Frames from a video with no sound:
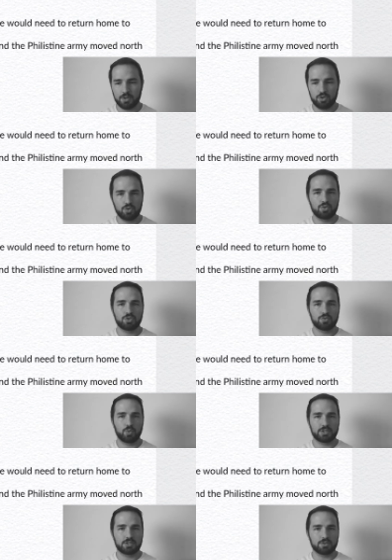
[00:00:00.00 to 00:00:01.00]
the news of
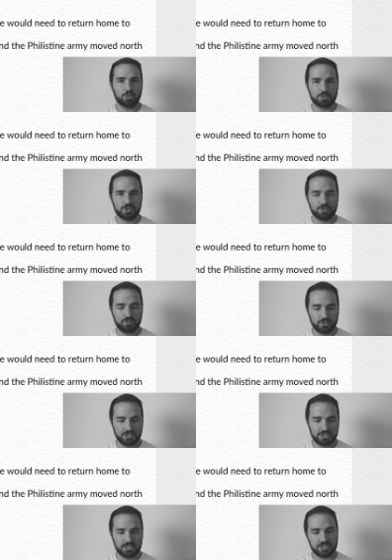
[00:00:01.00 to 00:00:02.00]
what the lords of the
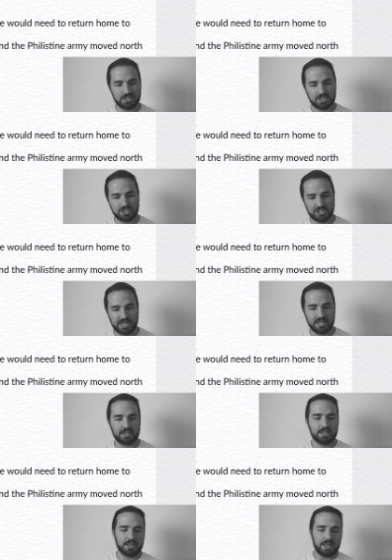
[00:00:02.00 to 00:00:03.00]
Philistines had said,